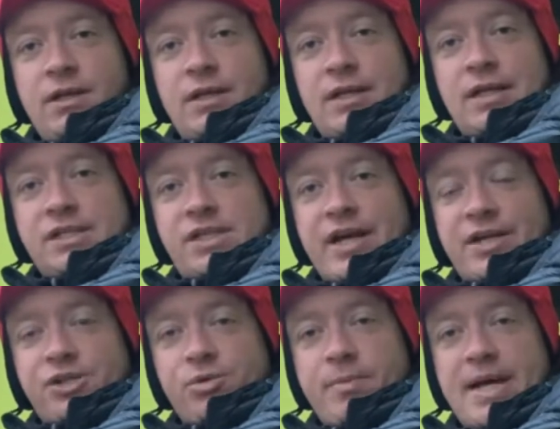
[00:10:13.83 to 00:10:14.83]
Let's get
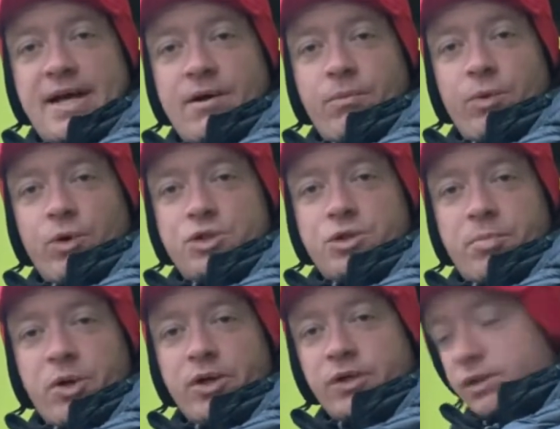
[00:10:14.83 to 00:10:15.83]
some water
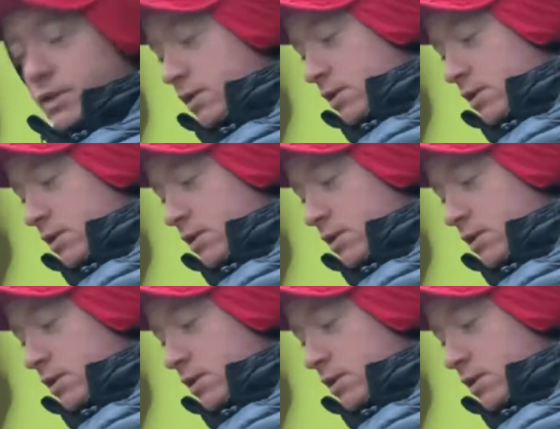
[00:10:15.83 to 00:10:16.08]
boiled.